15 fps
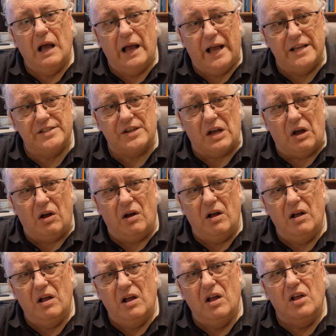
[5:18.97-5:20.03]
as
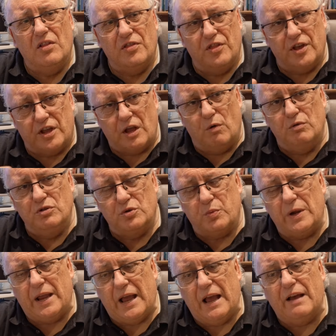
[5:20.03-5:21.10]
are the goals
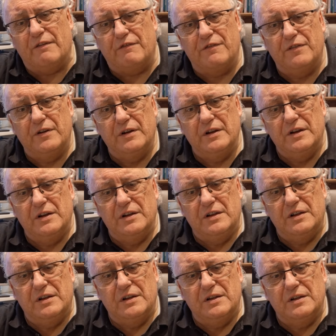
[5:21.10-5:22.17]
we have
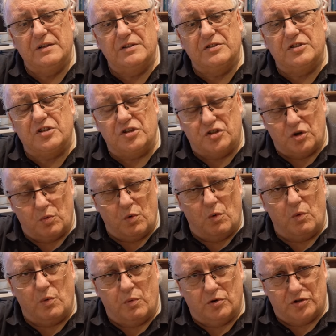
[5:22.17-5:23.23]
to do
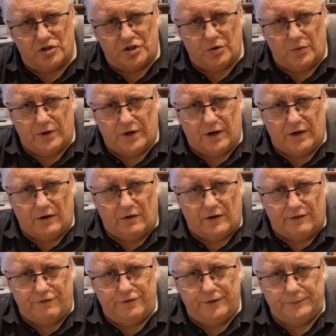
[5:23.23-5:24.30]
what we want to do in our
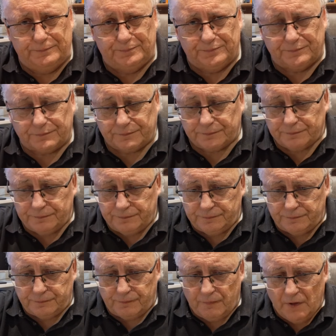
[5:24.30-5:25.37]
life.
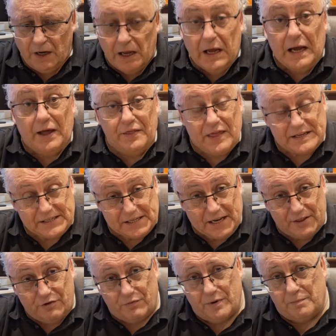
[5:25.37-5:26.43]
And that's
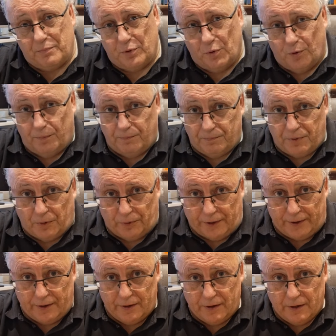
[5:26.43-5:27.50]
another important
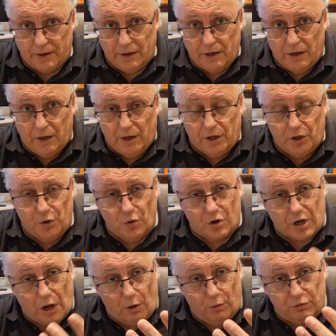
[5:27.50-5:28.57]
point. Your
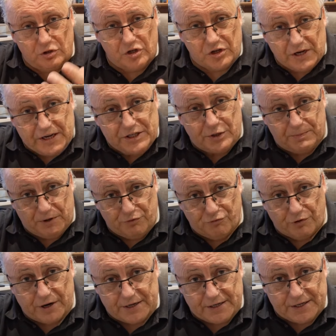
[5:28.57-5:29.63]
goals need to be
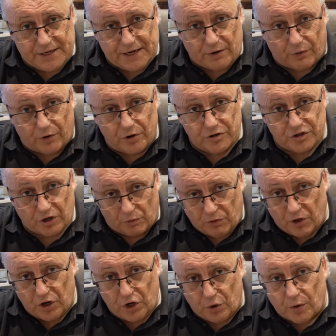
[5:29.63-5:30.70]
written down so
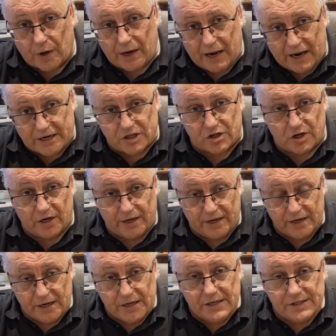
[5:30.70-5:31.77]
that you can
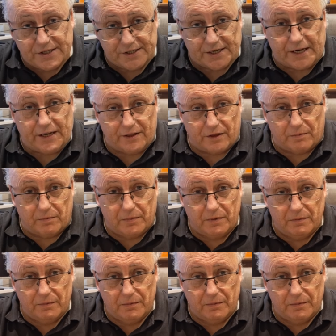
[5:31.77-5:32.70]
actually see them.